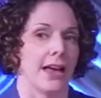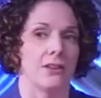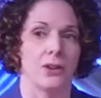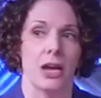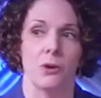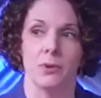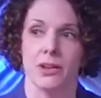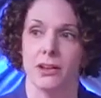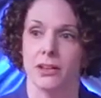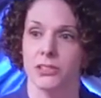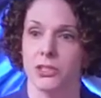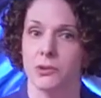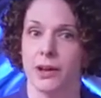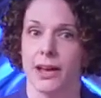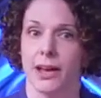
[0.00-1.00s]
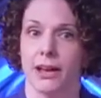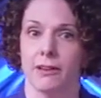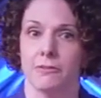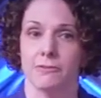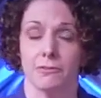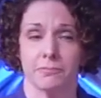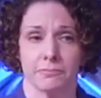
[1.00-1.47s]
And now we also
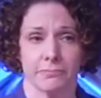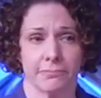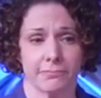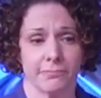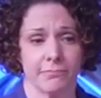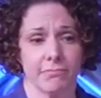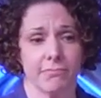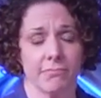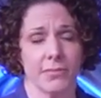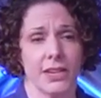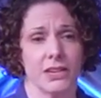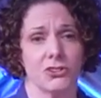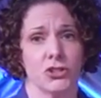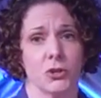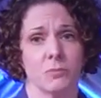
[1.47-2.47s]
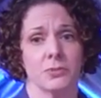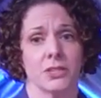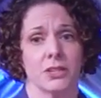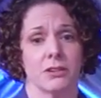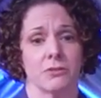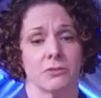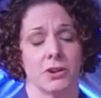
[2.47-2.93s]
have, in terms
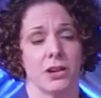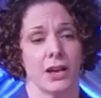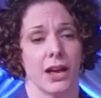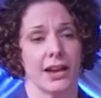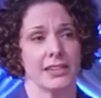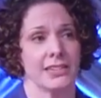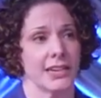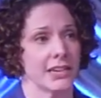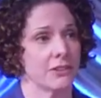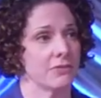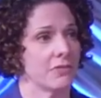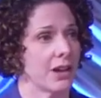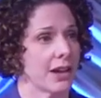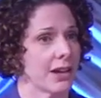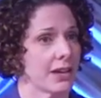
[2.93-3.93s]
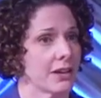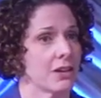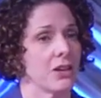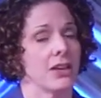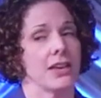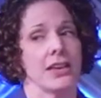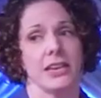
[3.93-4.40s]
of identifying
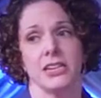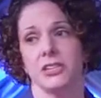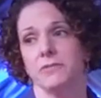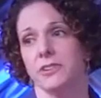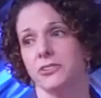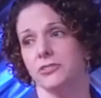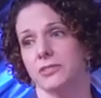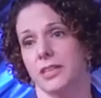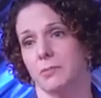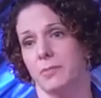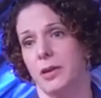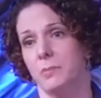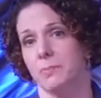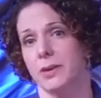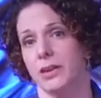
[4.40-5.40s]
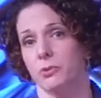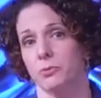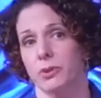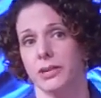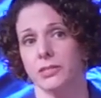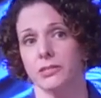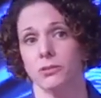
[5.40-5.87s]
individuals that might be
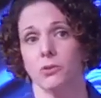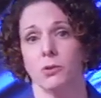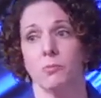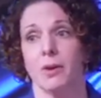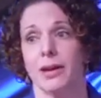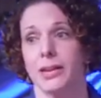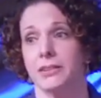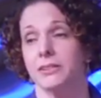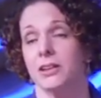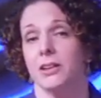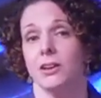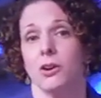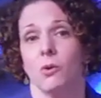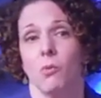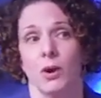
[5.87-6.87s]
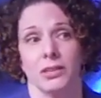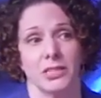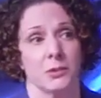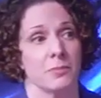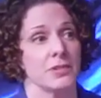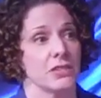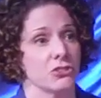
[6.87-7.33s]
at risk or might want
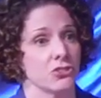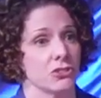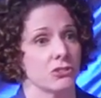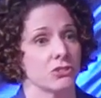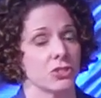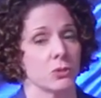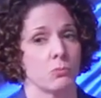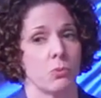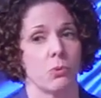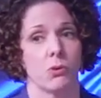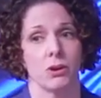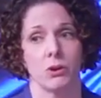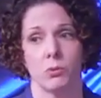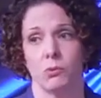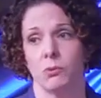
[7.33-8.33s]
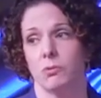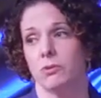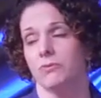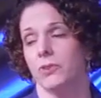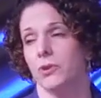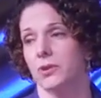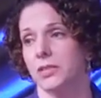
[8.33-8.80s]
some additional support, we're
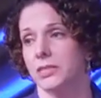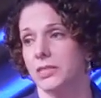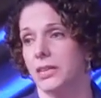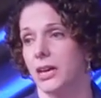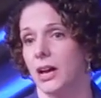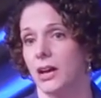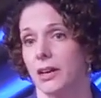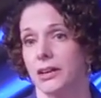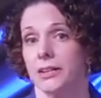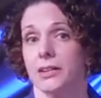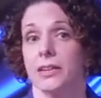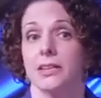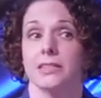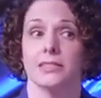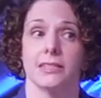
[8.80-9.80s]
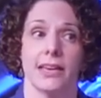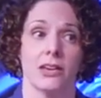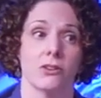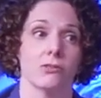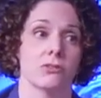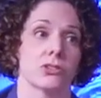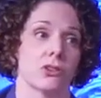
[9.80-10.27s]
focusing on
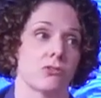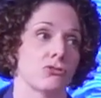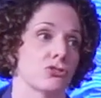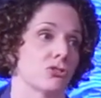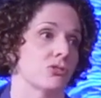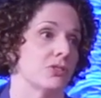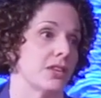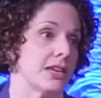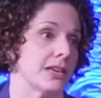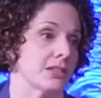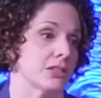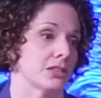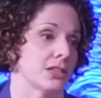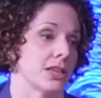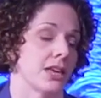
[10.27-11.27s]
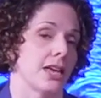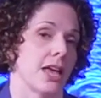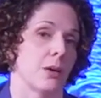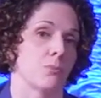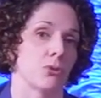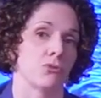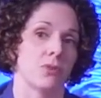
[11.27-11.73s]
psychosocial needs
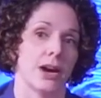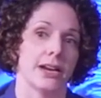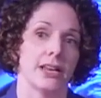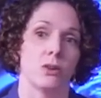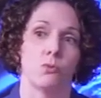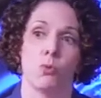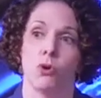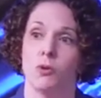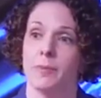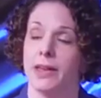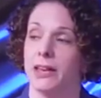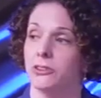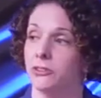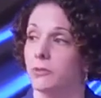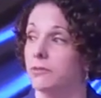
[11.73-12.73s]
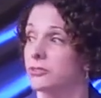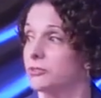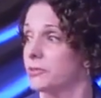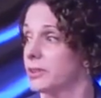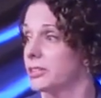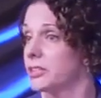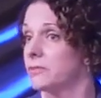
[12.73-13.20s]
and providing warm
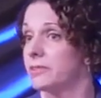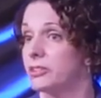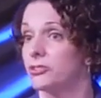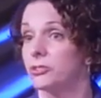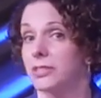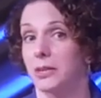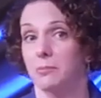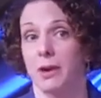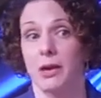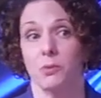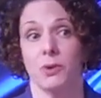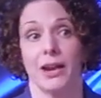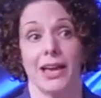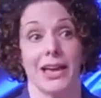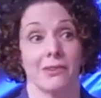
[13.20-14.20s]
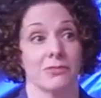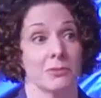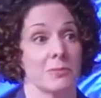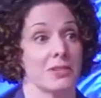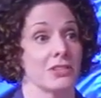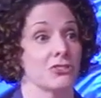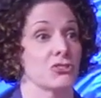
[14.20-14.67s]
handovers for individuals that might want to have
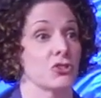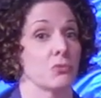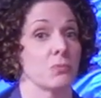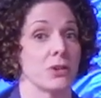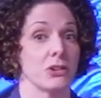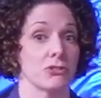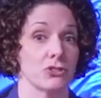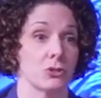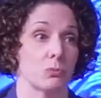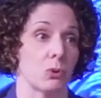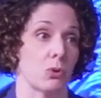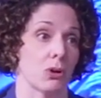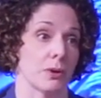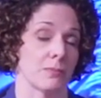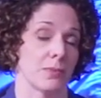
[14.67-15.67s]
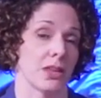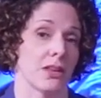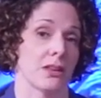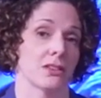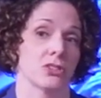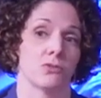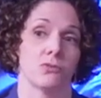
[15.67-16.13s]
some additional peer support.
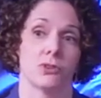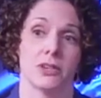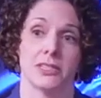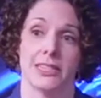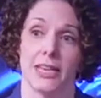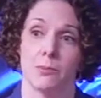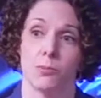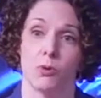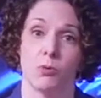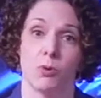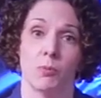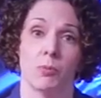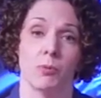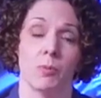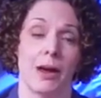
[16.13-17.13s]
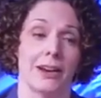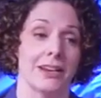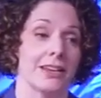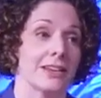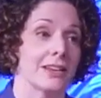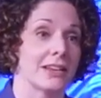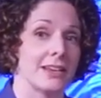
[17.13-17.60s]
So for example, we're
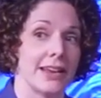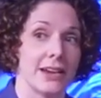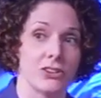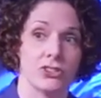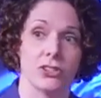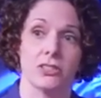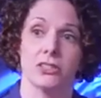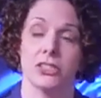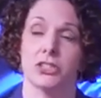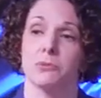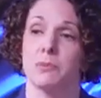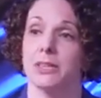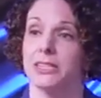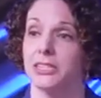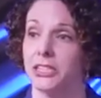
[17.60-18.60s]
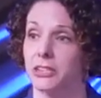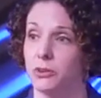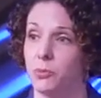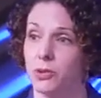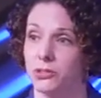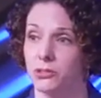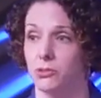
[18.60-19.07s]
providing connections to
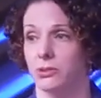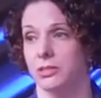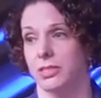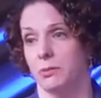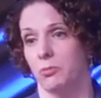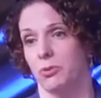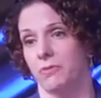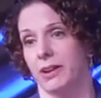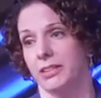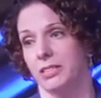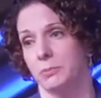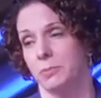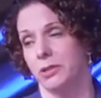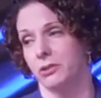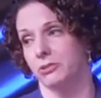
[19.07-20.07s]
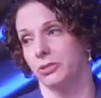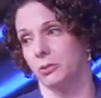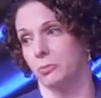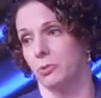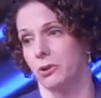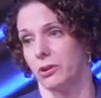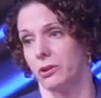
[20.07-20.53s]
Military One Source that provides peer
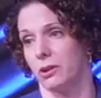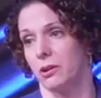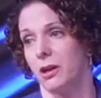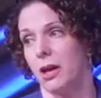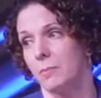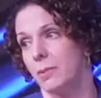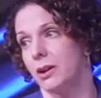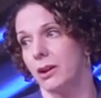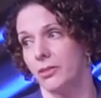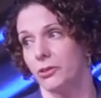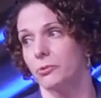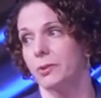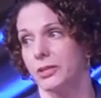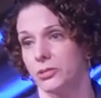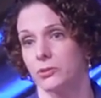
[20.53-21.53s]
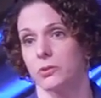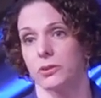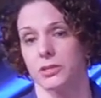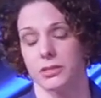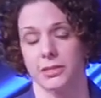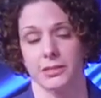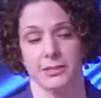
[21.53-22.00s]
support, among other
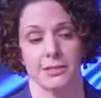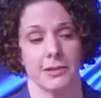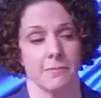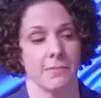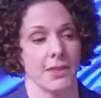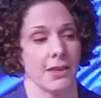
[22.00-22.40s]
resources.